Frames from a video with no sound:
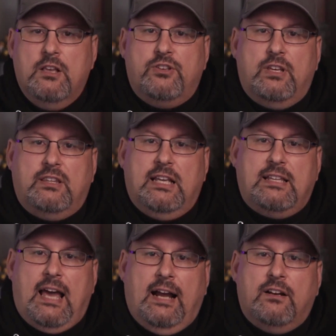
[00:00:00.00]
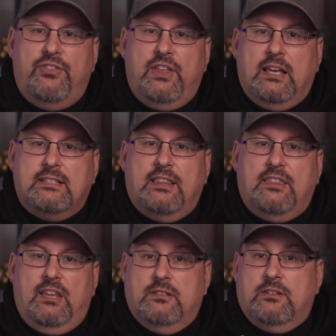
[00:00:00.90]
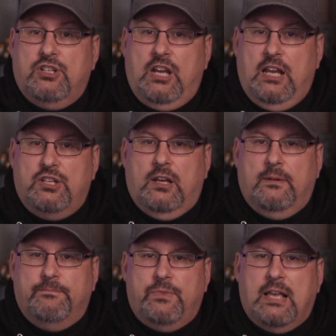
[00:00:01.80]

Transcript: so that the attacker thinks that things are changing.